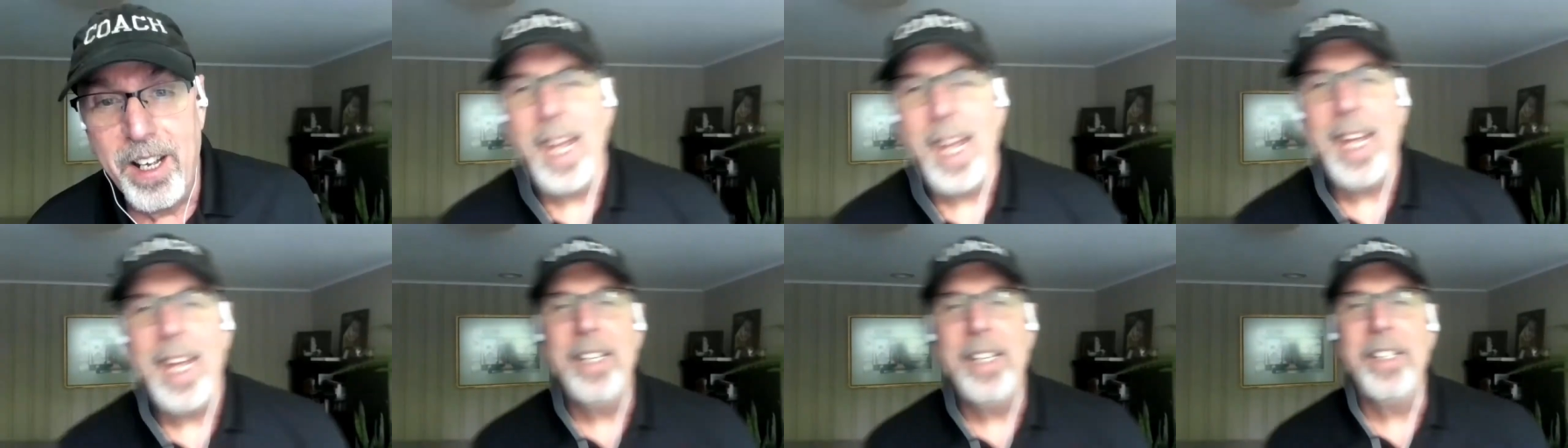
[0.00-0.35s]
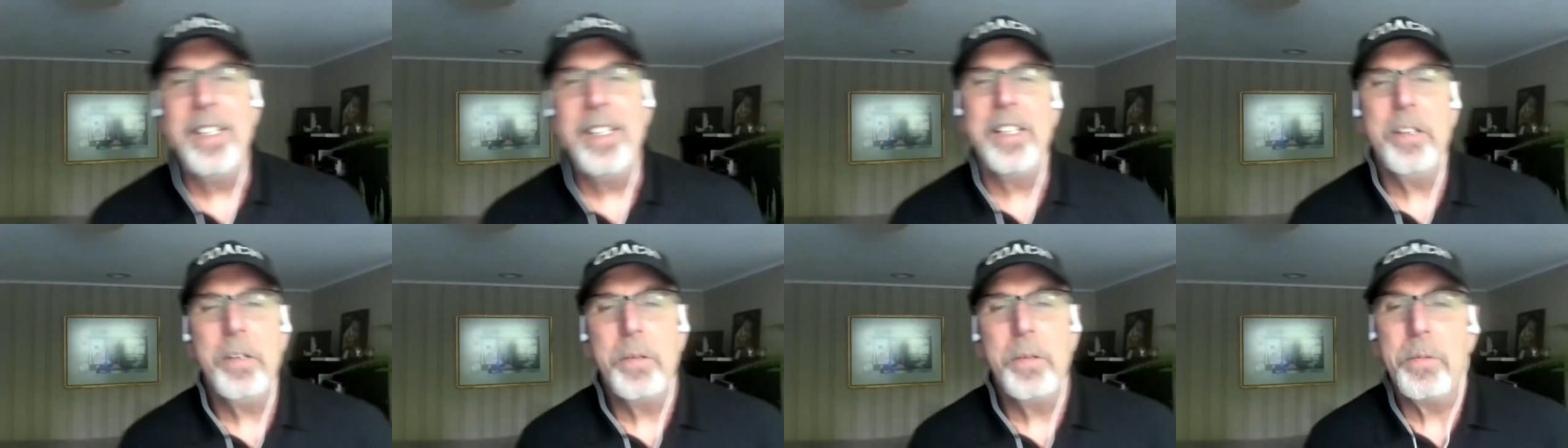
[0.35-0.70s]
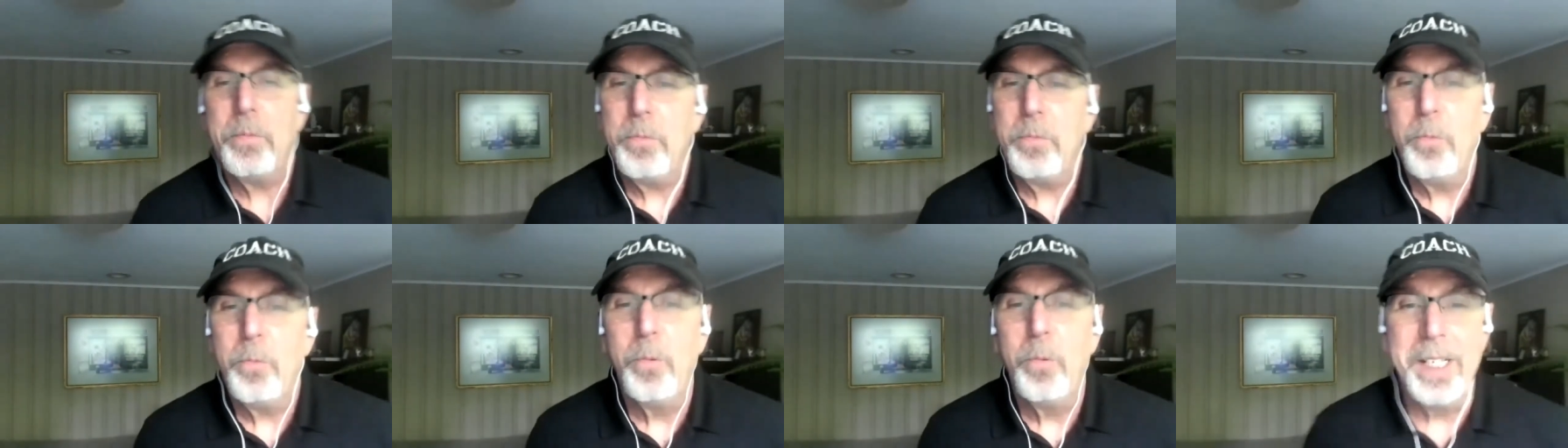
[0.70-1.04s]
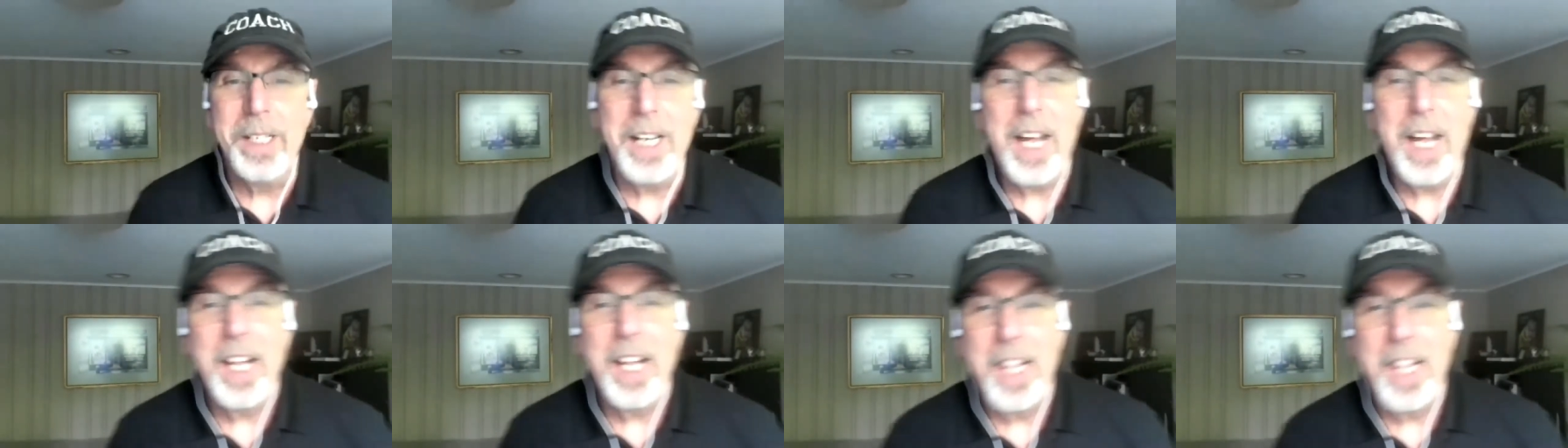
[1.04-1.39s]
And uh, when
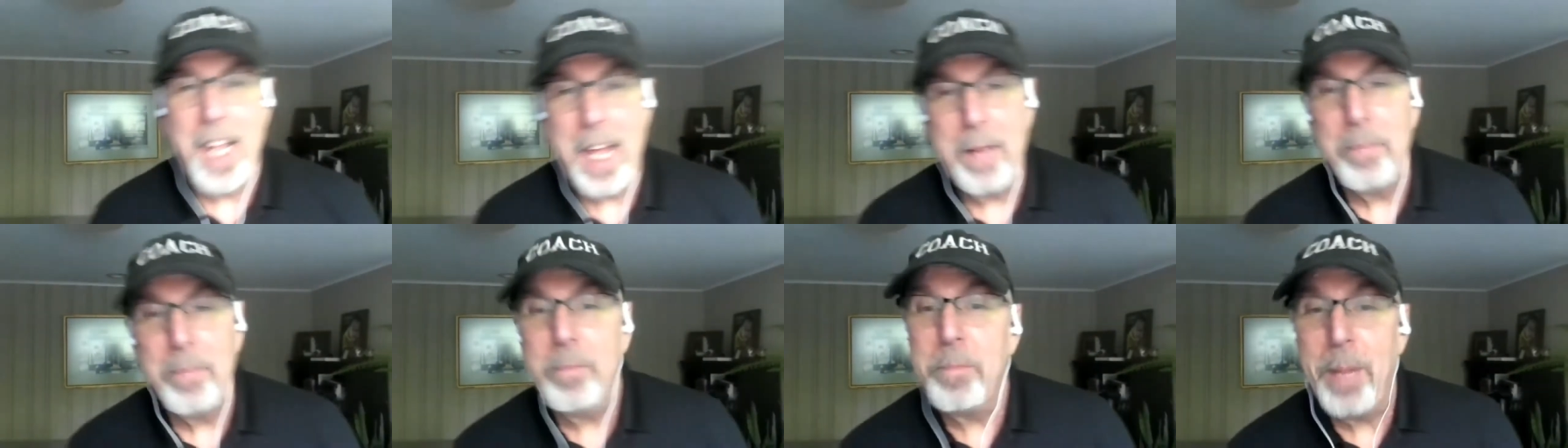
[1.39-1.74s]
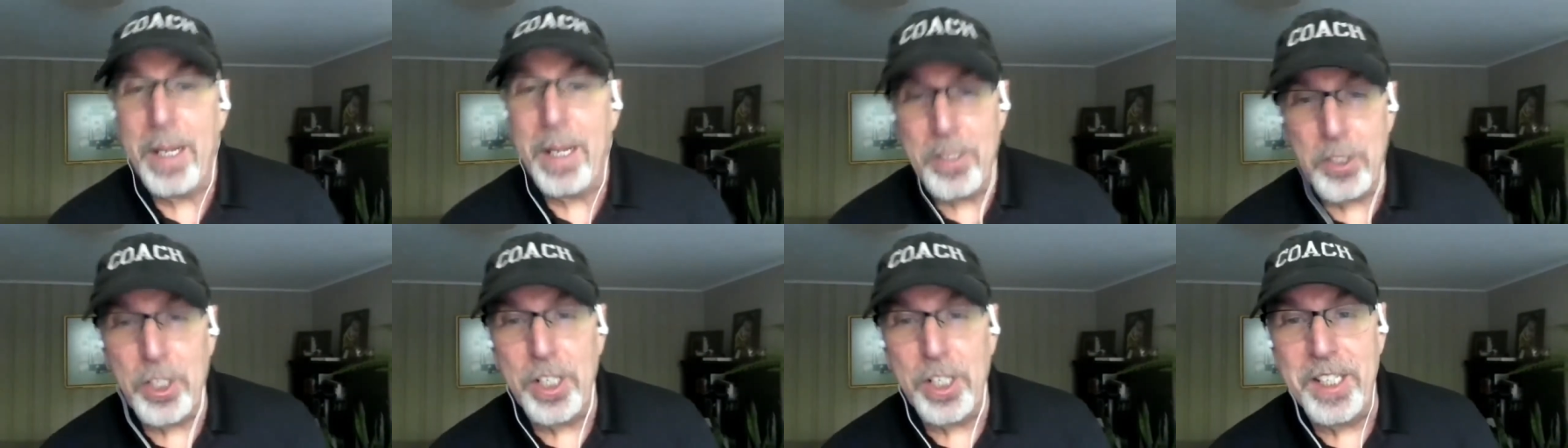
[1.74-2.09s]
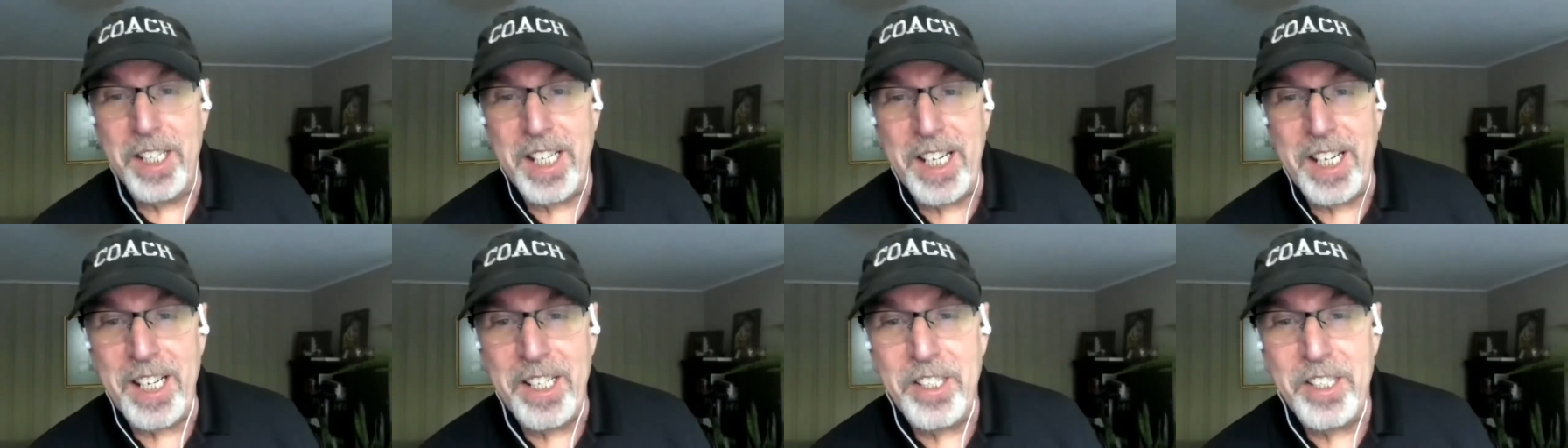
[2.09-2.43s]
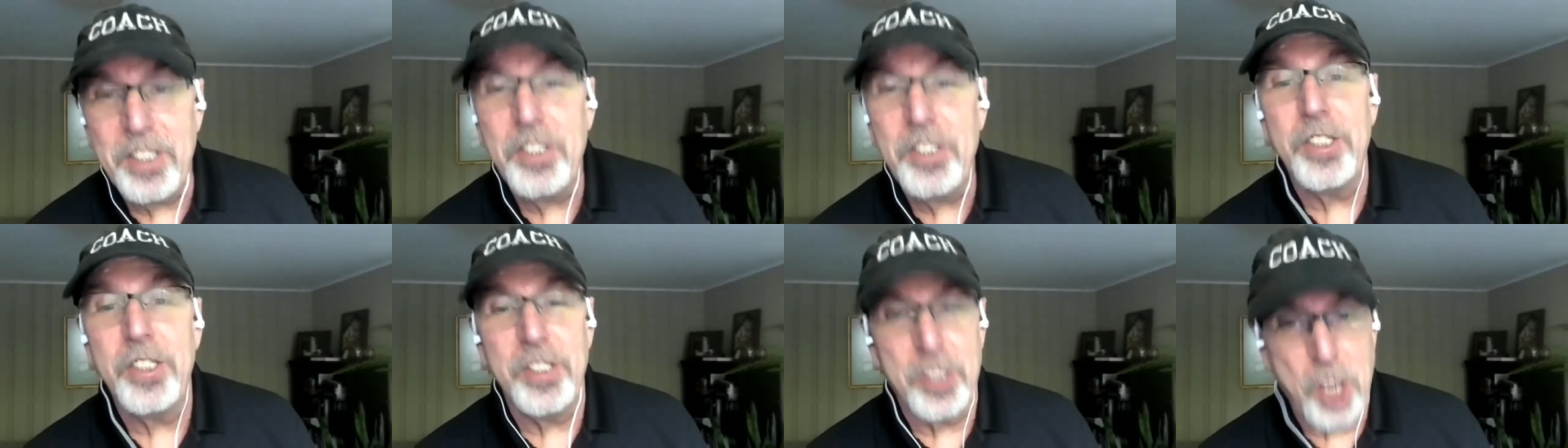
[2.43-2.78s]
Alain mentioned the
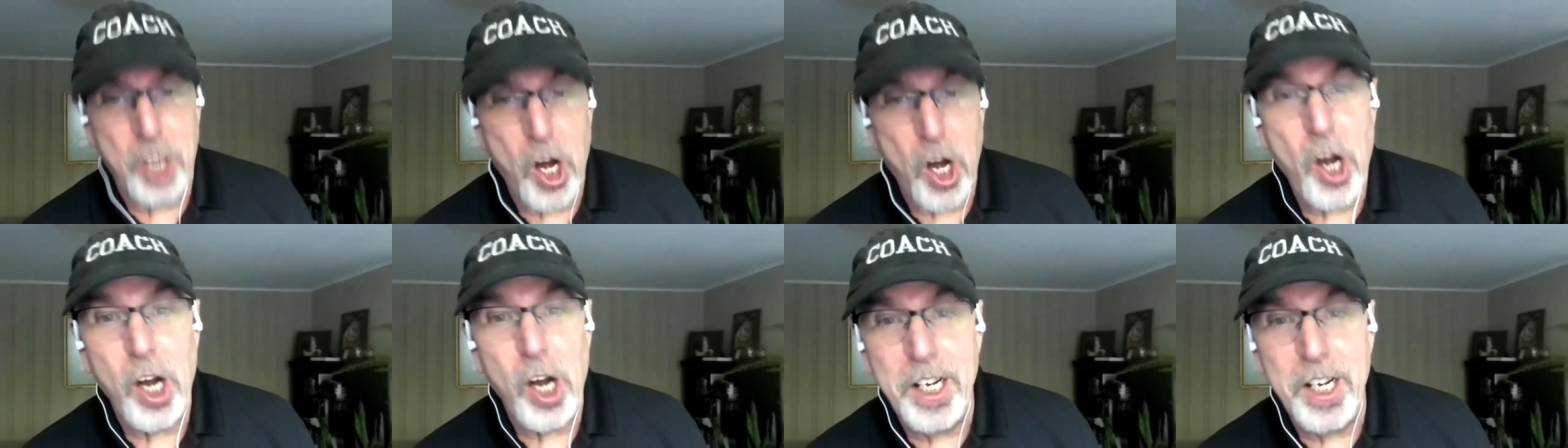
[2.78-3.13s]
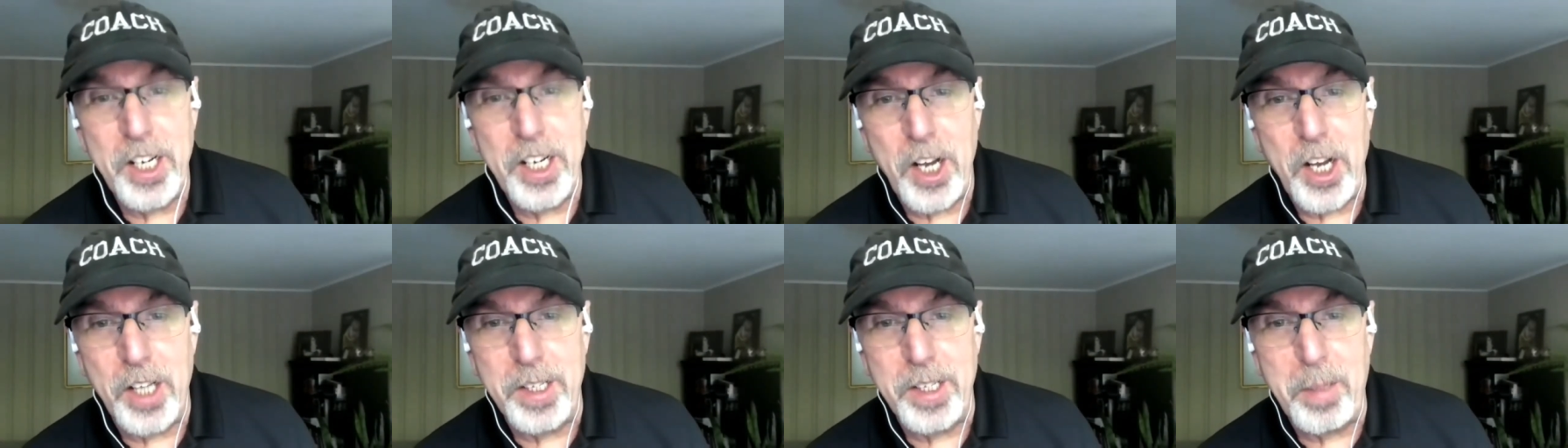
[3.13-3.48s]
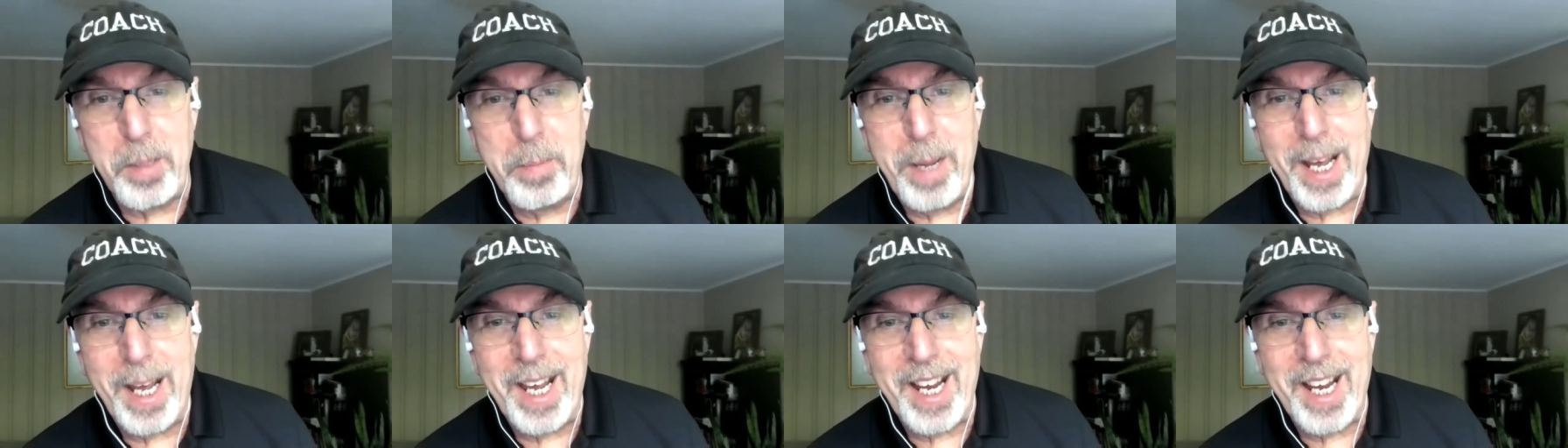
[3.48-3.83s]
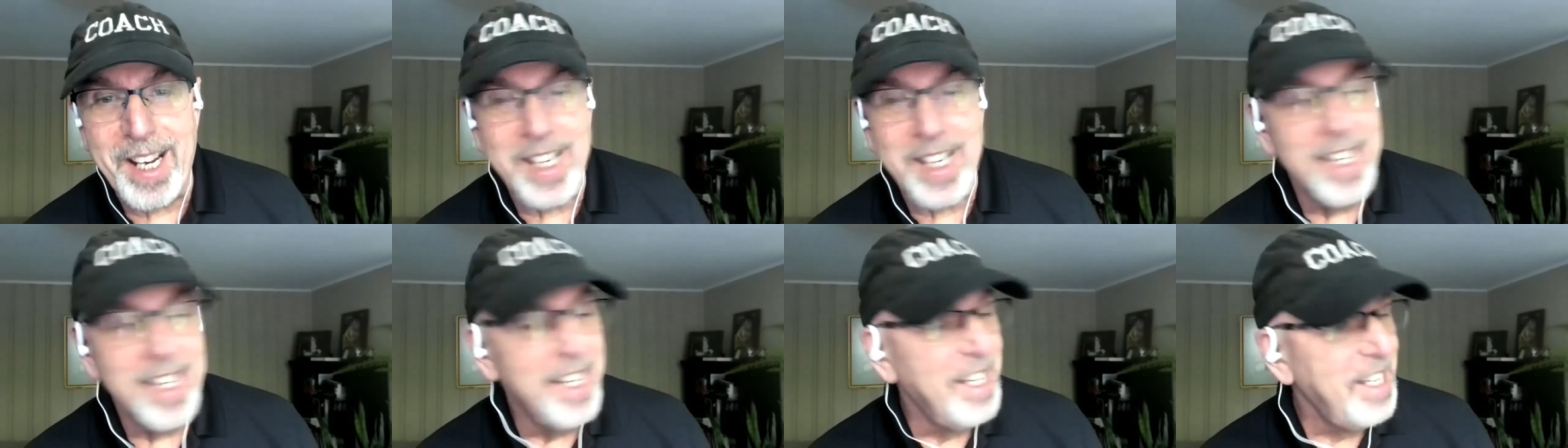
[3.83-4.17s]
target on the
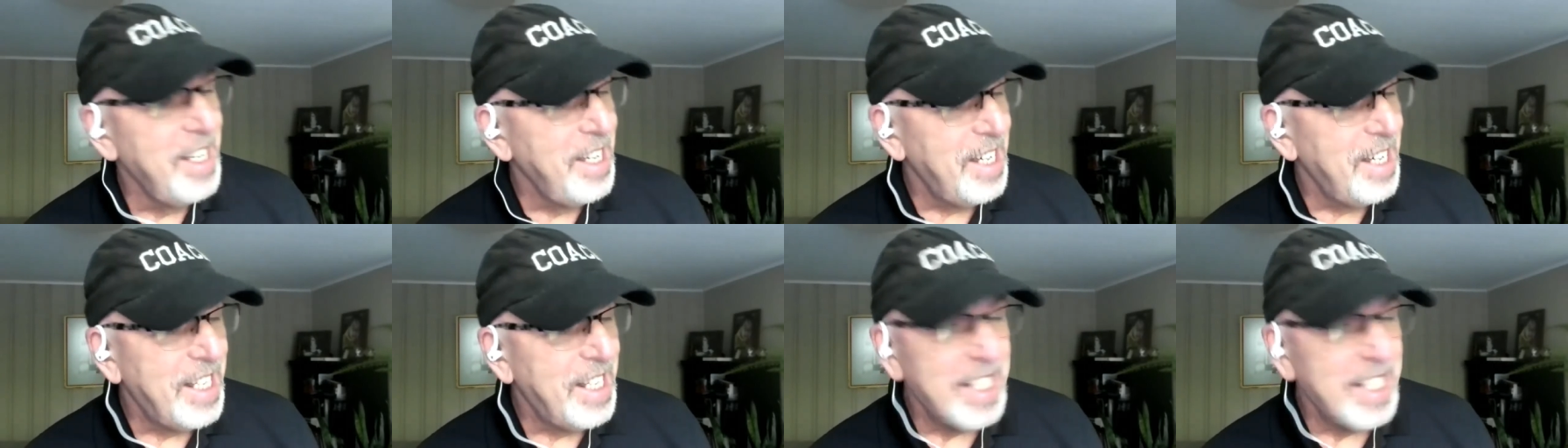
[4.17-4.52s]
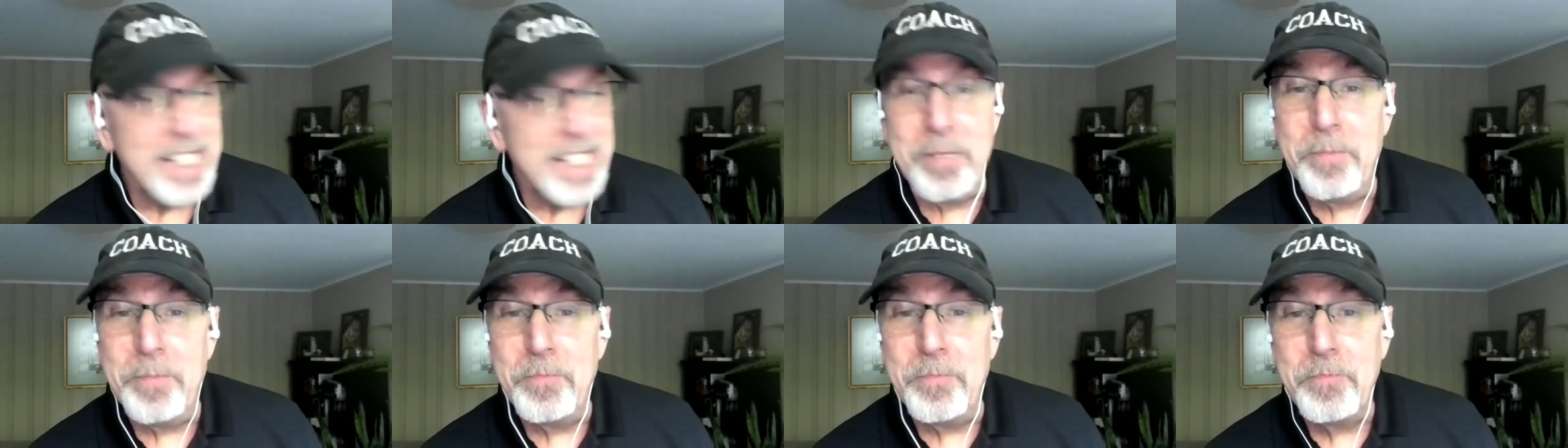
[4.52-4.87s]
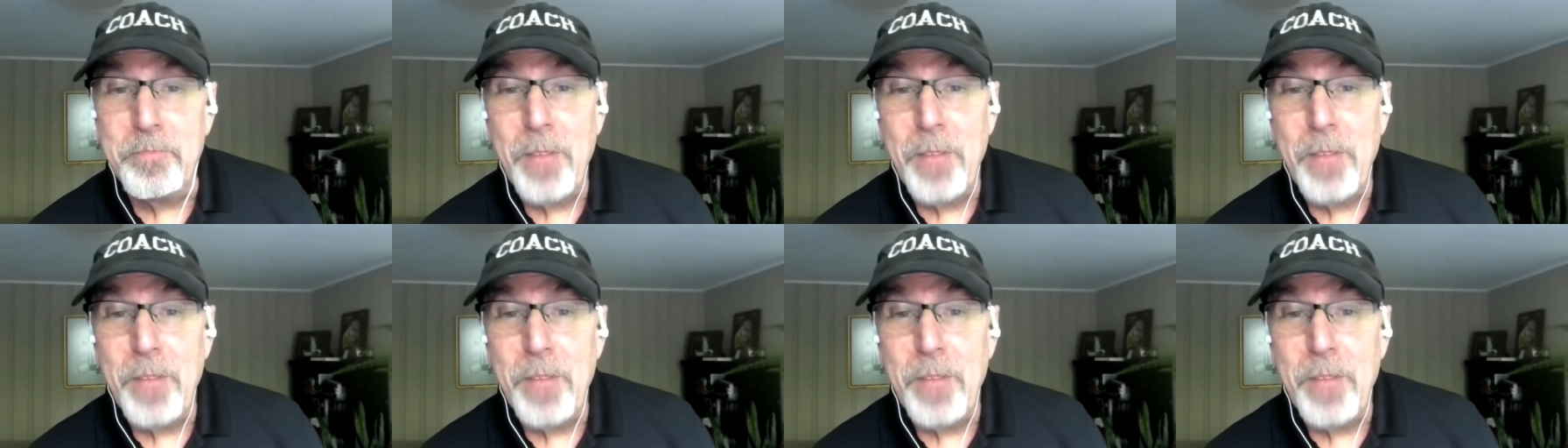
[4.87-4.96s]
back, um,